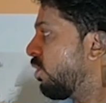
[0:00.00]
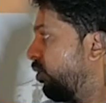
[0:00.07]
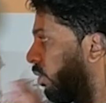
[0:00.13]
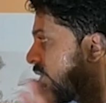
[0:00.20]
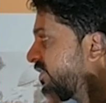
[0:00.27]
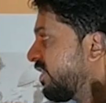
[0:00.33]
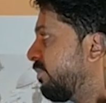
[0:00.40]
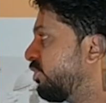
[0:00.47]
who
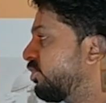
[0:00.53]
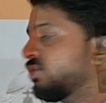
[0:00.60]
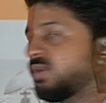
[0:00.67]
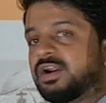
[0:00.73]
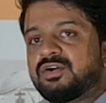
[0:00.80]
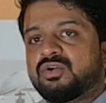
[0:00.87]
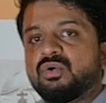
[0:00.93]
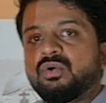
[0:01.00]
was able to
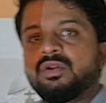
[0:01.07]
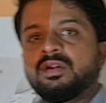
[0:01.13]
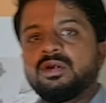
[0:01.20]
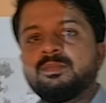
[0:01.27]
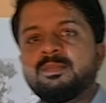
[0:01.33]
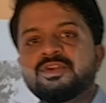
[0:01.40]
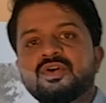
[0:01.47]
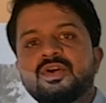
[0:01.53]
control
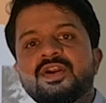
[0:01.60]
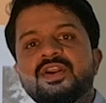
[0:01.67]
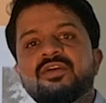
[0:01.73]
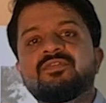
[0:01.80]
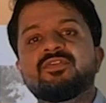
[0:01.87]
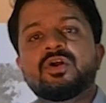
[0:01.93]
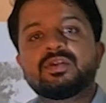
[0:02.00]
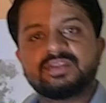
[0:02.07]
majority
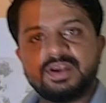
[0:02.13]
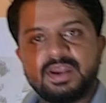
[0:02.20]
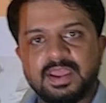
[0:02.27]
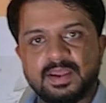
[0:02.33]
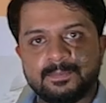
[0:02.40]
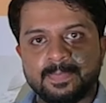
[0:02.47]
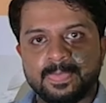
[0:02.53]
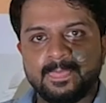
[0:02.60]
of North
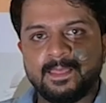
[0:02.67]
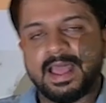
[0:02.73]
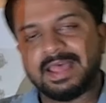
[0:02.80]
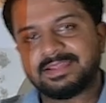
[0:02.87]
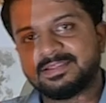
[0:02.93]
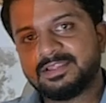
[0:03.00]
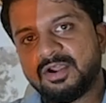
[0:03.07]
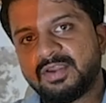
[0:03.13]
India.
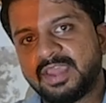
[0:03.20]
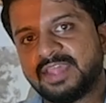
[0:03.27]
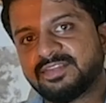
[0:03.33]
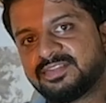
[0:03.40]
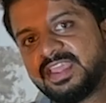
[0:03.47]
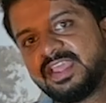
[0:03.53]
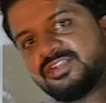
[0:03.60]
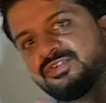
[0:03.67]
As long
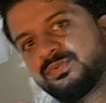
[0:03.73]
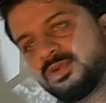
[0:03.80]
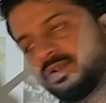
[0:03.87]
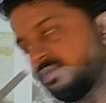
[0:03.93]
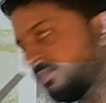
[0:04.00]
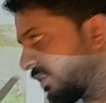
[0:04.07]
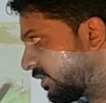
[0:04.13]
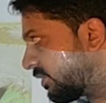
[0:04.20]
as things
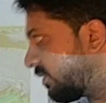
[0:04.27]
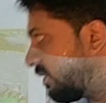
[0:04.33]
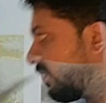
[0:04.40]
were